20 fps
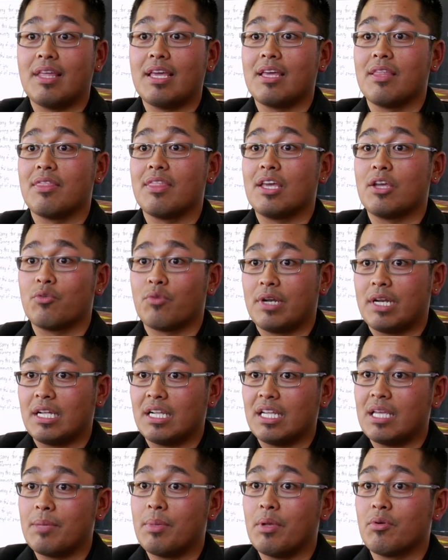they can think
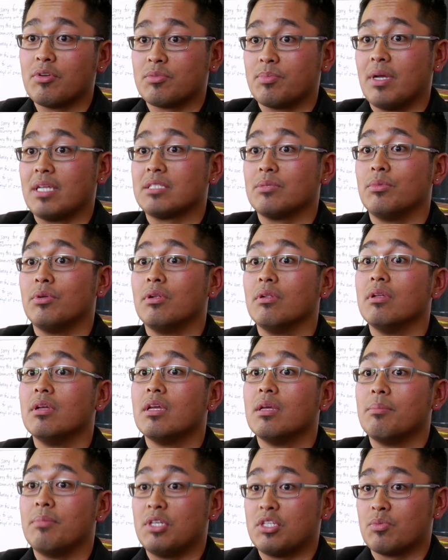critically, be responsible,
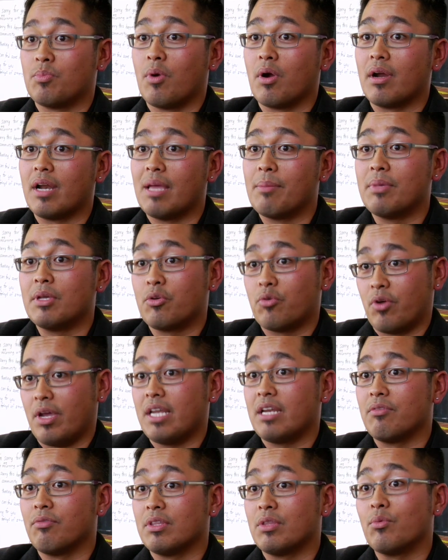be smart, and be
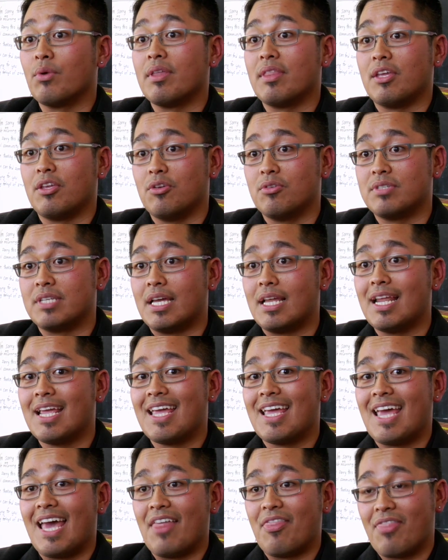creative with the way they use it.
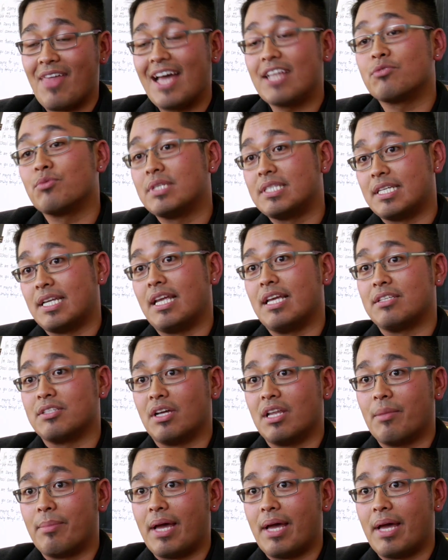And that's what today is all